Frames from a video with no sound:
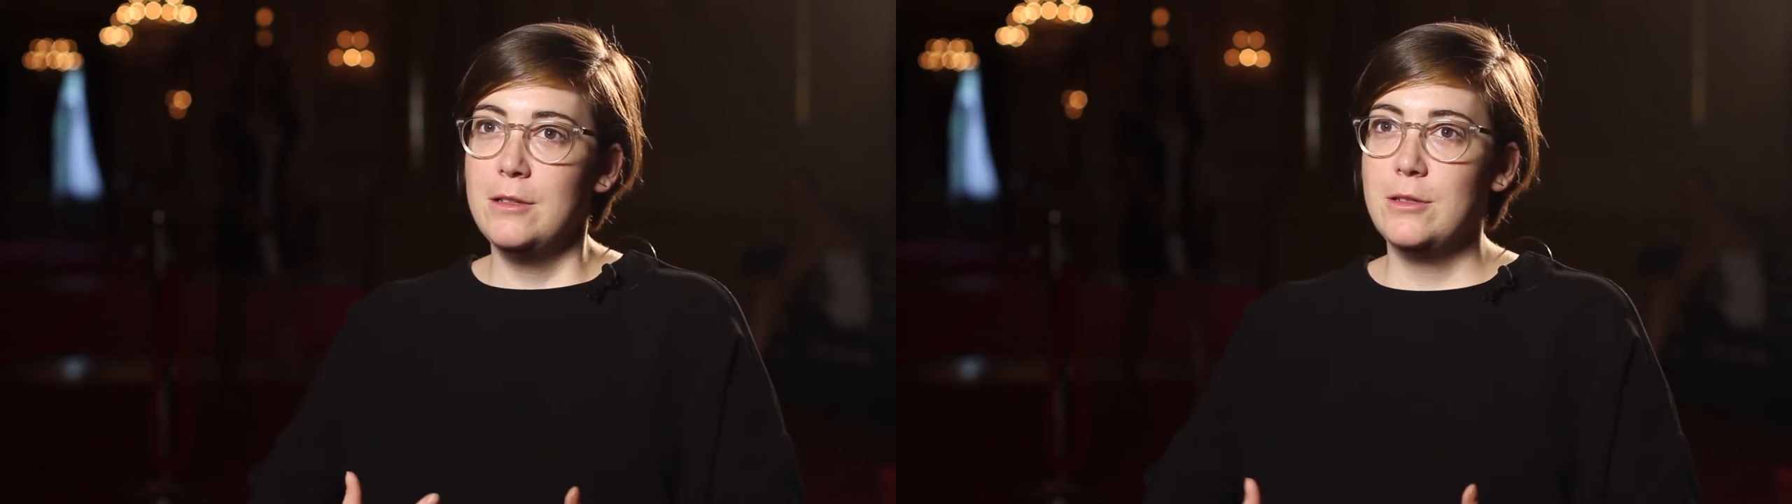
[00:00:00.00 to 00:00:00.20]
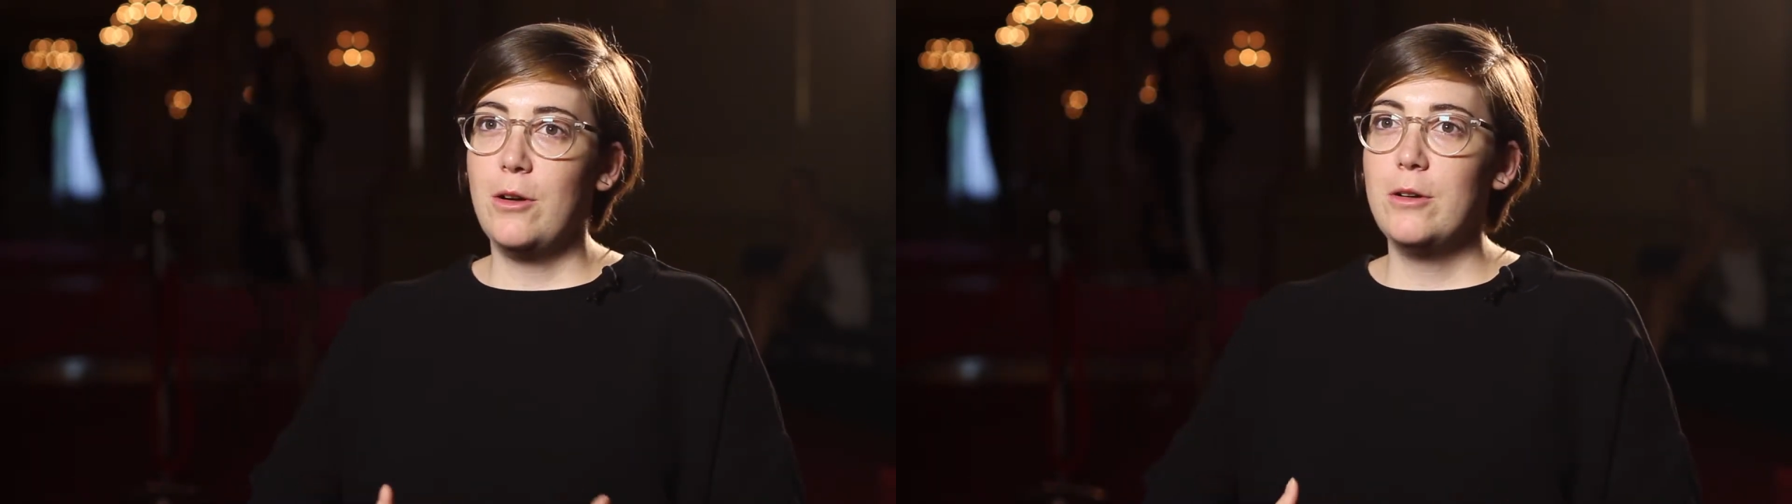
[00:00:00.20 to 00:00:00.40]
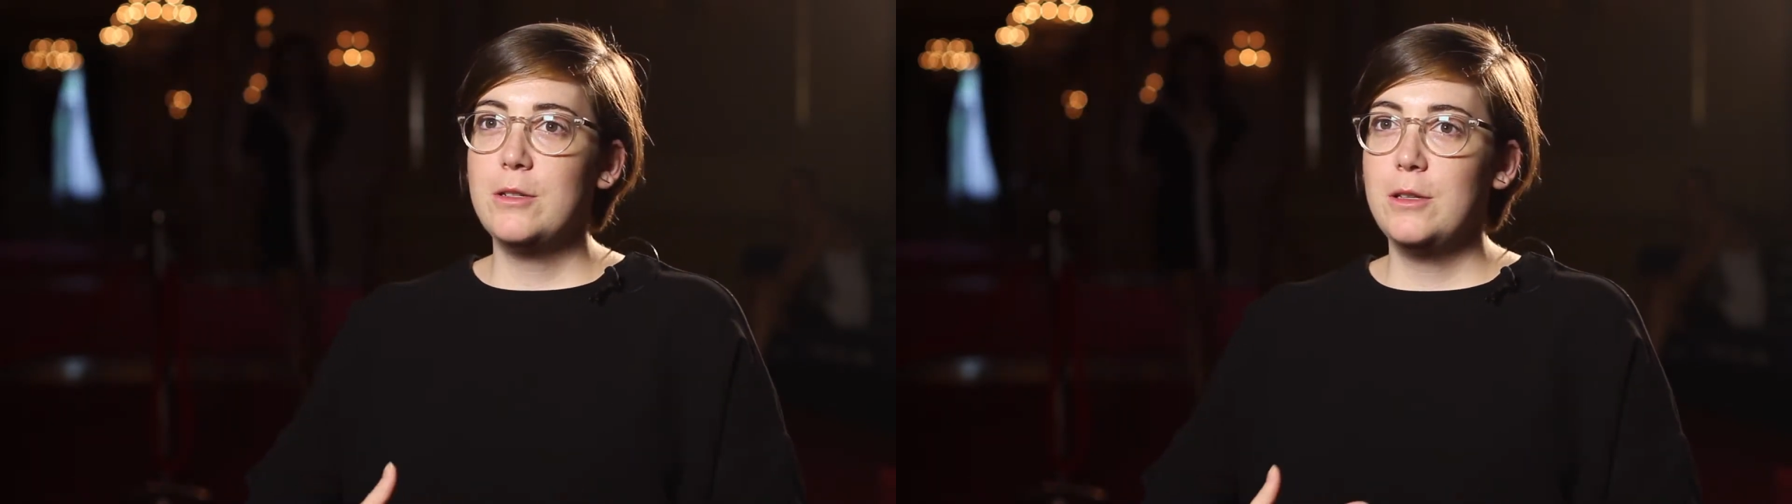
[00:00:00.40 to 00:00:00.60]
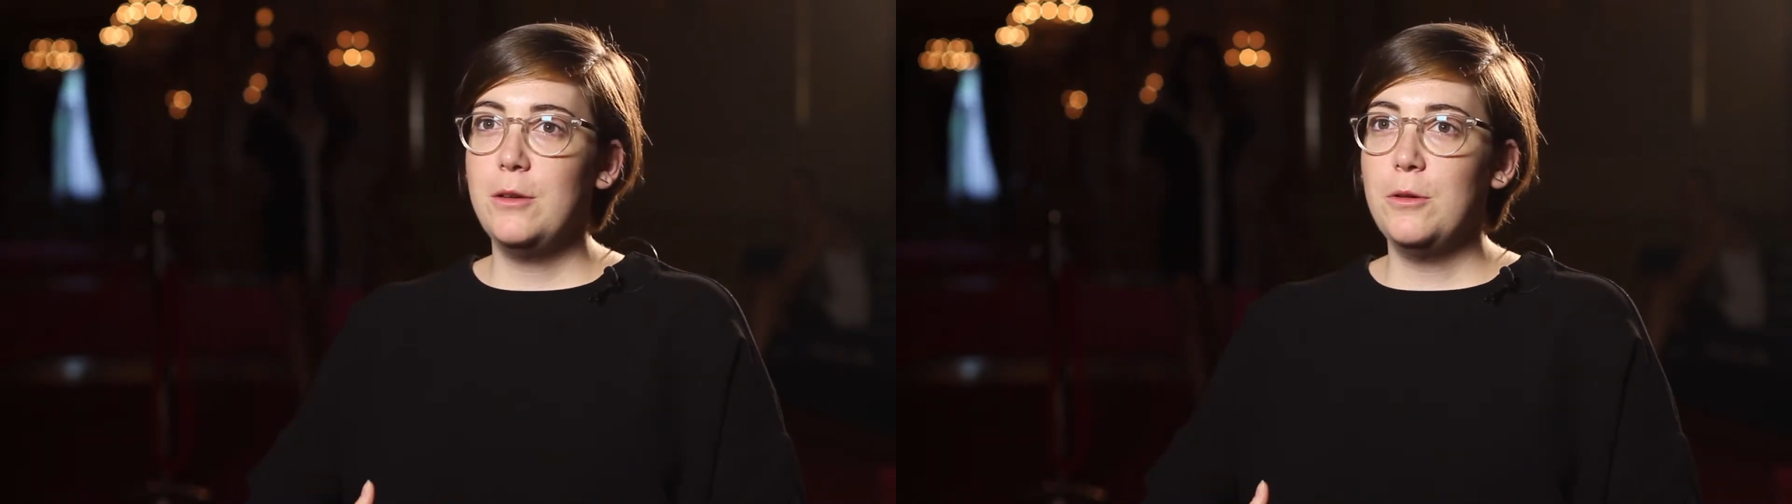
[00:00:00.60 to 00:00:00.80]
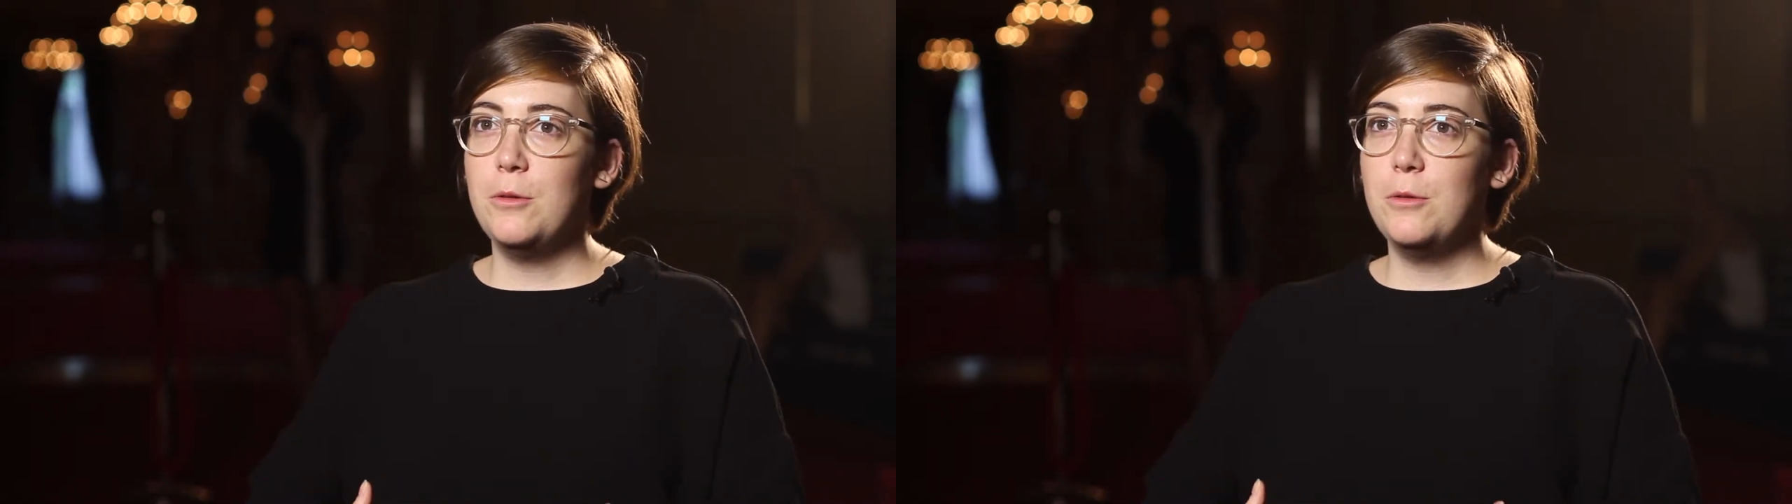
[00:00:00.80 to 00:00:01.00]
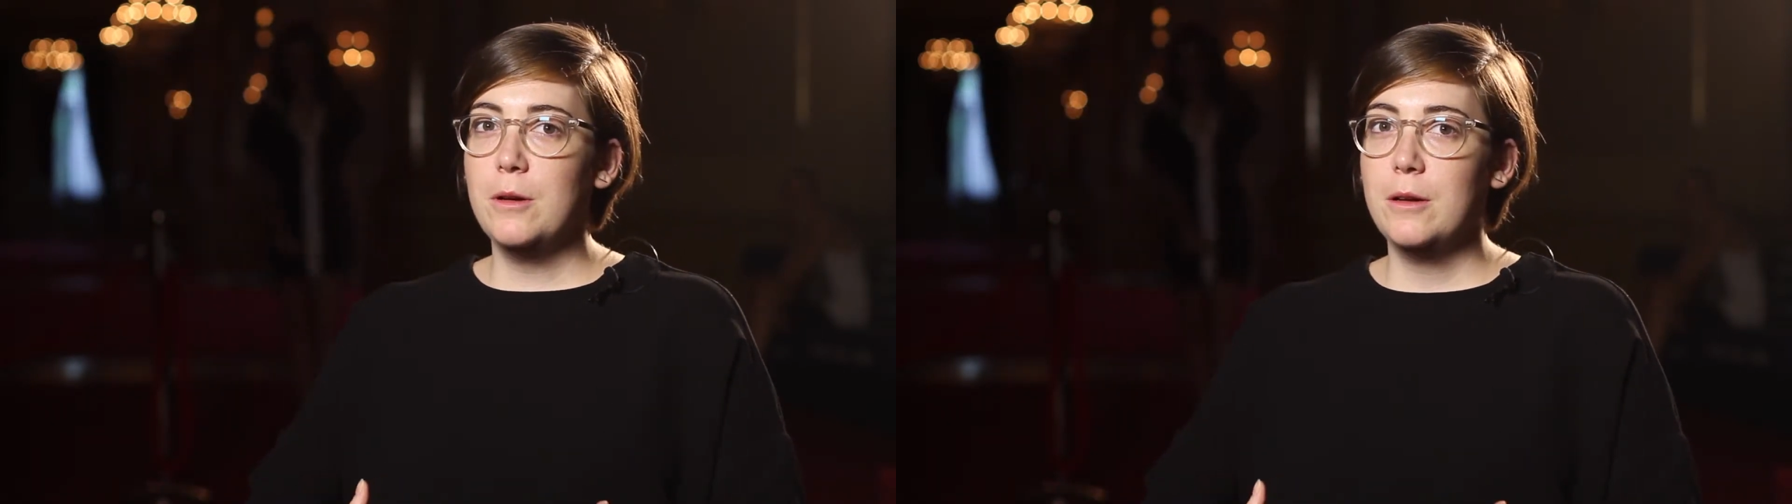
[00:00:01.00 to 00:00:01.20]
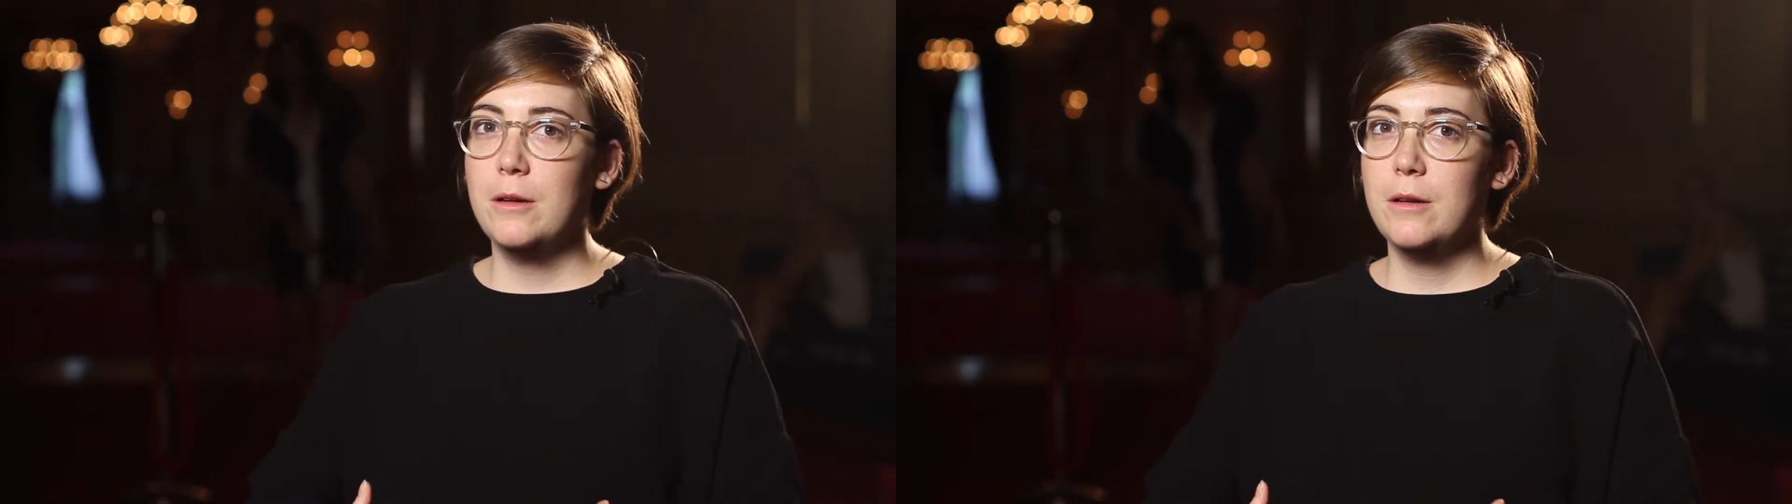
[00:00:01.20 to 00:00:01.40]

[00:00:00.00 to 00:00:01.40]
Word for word: start to